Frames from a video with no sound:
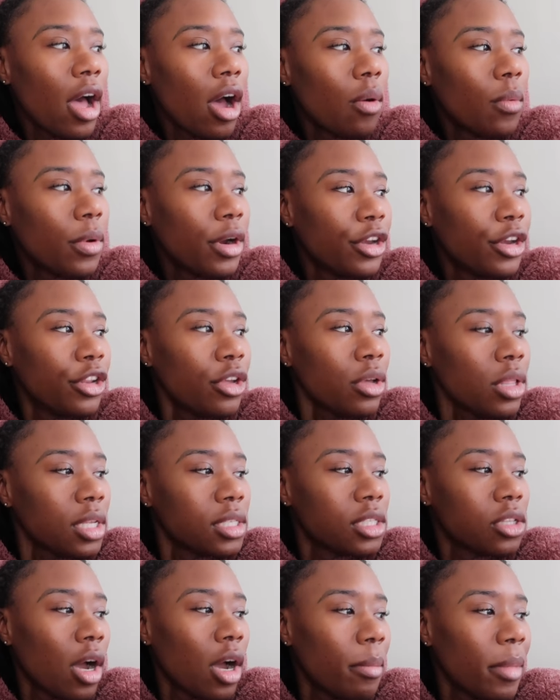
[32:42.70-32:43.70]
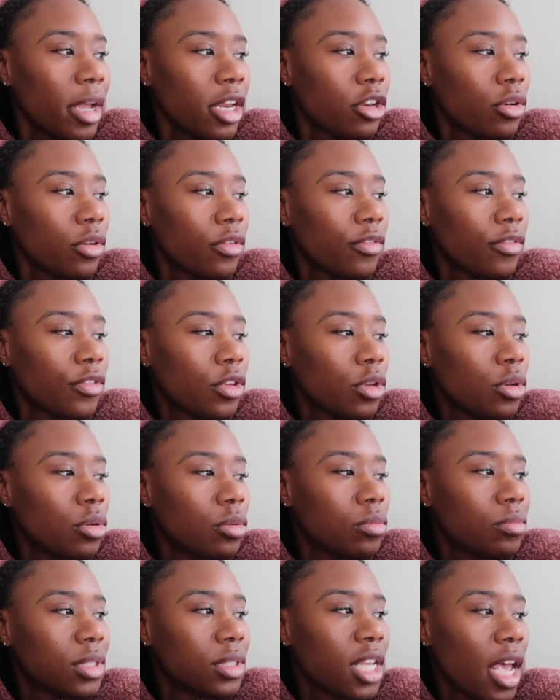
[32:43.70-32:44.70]
how I want to do this though. I might do a
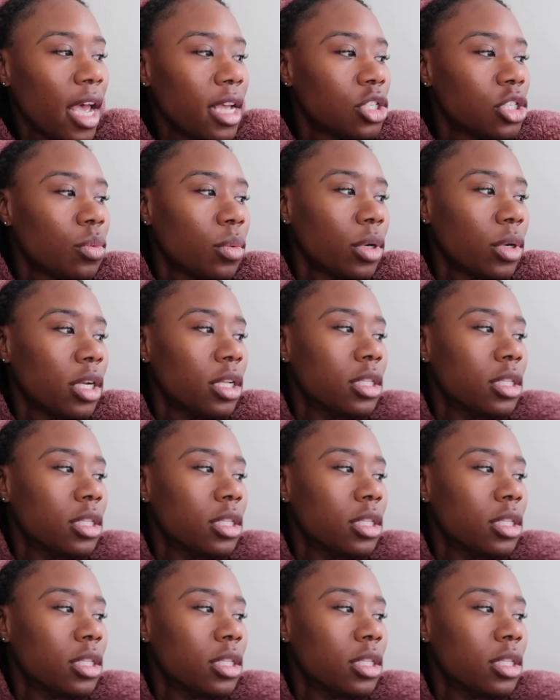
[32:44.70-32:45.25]
few test